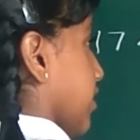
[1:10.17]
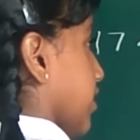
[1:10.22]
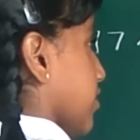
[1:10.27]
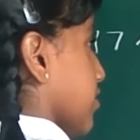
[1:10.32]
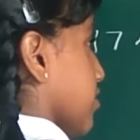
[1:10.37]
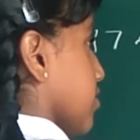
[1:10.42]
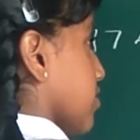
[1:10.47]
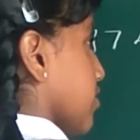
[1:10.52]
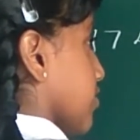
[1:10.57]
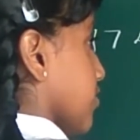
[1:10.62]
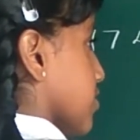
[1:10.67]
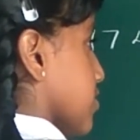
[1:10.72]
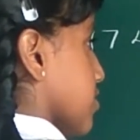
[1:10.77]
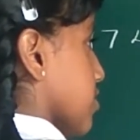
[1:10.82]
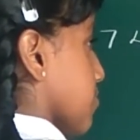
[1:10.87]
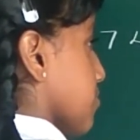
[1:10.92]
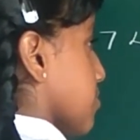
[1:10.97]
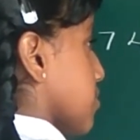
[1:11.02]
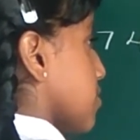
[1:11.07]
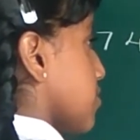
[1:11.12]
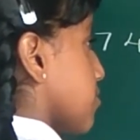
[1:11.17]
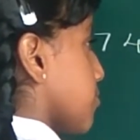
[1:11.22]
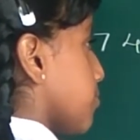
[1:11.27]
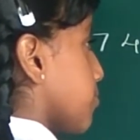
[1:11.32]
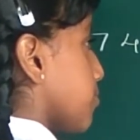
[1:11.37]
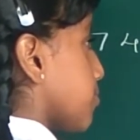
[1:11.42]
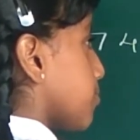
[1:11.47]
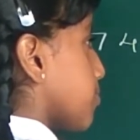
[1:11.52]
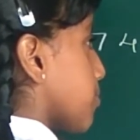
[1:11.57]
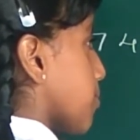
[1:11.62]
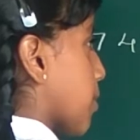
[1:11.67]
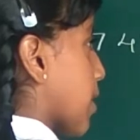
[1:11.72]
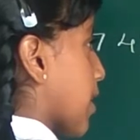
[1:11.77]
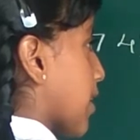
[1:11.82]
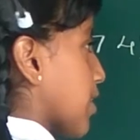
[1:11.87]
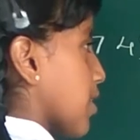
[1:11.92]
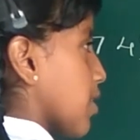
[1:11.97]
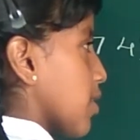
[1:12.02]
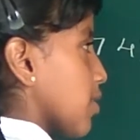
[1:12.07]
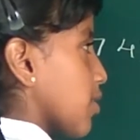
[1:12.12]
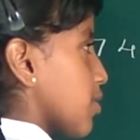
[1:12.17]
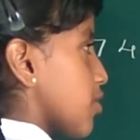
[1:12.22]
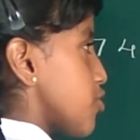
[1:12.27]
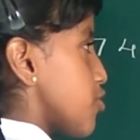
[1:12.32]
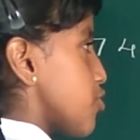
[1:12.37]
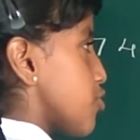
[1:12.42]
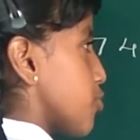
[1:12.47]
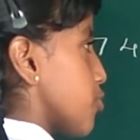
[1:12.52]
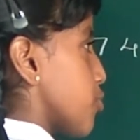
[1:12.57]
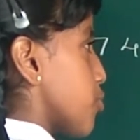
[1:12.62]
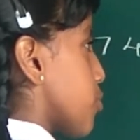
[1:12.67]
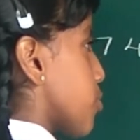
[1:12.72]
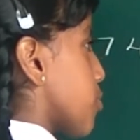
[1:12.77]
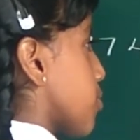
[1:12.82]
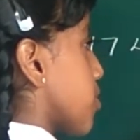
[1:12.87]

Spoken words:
it is divisible by 2.